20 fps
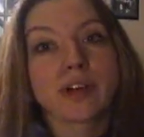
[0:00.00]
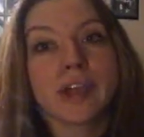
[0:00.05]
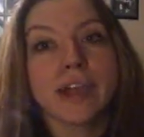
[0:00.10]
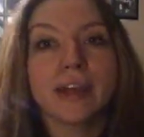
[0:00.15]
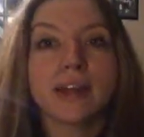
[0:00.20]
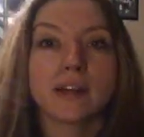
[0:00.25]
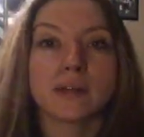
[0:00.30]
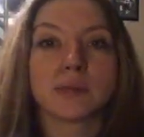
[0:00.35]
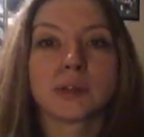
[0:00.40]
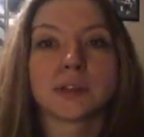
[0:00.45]

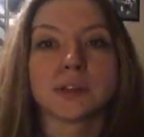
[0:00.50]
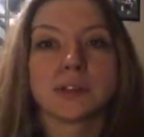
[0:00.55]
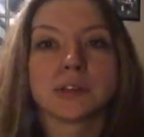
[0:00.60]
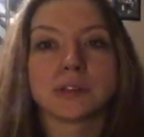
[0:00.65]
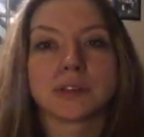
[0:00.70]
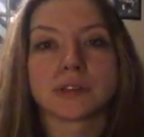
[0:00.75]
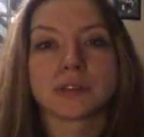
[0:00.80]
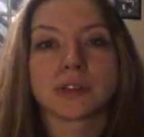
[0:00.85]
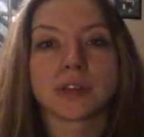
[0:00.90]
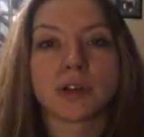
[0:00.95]

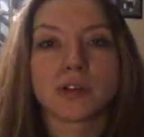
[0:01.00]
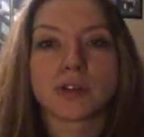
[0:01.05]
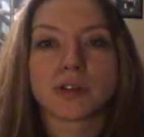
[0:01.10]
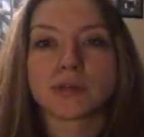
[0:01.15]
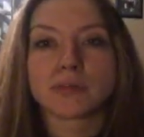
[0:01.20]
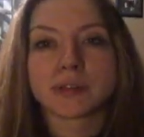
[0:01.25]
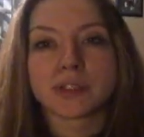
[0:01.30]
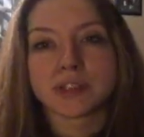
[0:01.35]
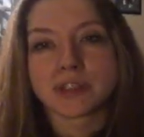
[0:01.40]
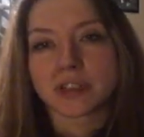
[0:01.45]
animal
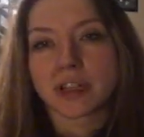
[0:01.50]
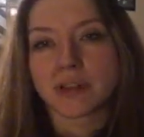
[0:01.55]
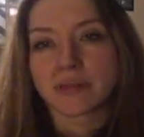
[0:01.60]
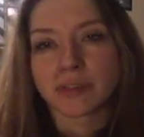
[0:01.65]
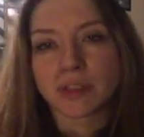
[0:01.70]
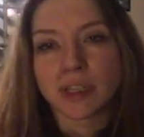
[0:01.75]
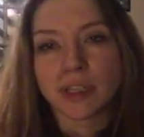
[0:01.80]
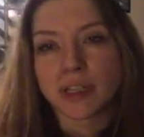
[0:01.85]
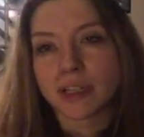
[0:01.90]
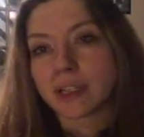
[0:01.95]
totems or
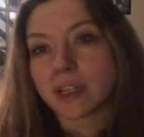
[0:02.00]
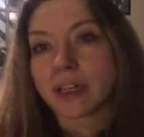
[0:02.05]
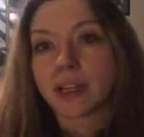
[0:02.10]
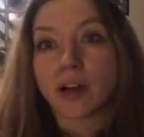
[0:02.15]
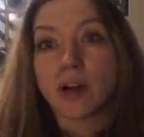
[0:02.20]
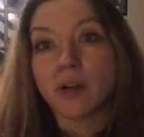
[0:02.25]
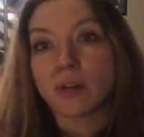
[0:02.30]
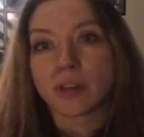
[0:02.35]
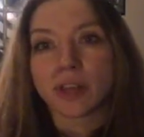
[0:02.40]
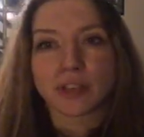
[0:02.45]
something, and like, oh,